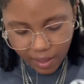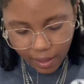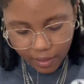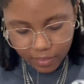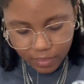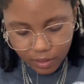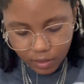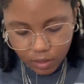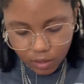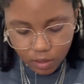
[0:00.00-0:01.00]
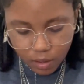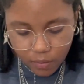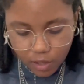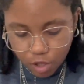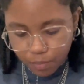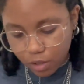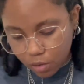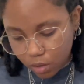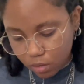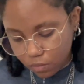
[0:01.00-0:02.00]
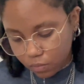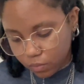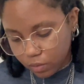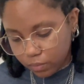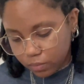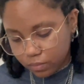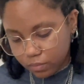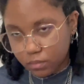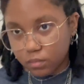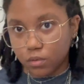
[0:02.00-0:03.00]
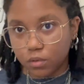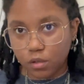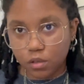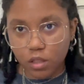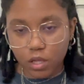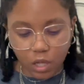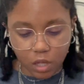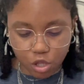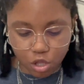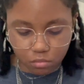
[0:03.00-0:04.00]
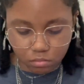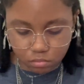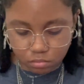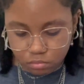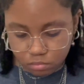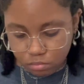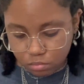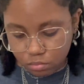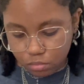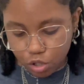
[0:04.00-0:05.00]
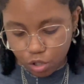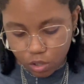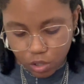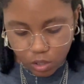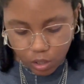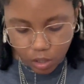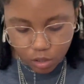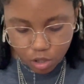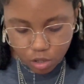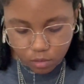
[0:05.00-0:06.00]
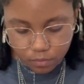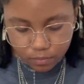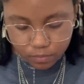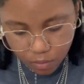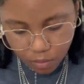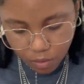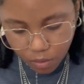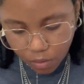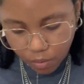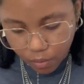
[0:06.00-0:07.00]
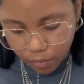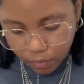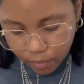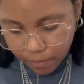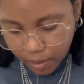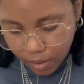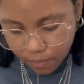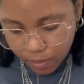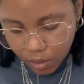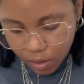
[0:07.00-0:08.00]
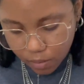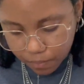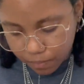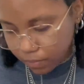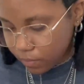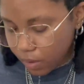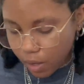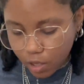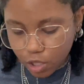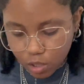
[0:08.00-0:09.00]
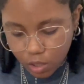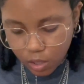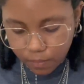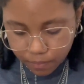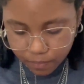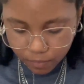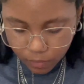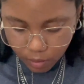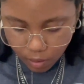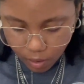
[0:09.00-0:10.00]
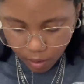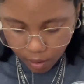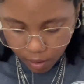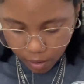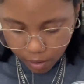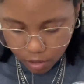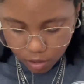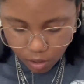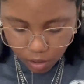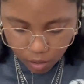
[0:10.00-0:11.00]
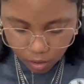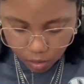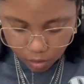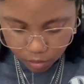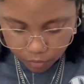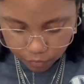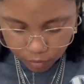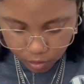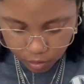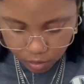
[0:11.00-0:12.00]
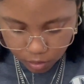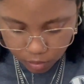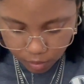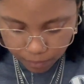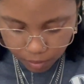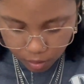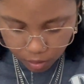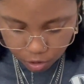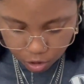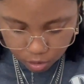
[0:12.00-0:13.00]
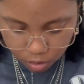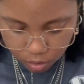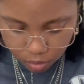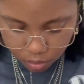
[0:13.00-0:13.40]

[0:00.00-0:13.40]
I think this is how I should put it on. Oh, y'all saw that catch? Did y'all see the catch? Or maybe, actually, I just had a different idea that might actually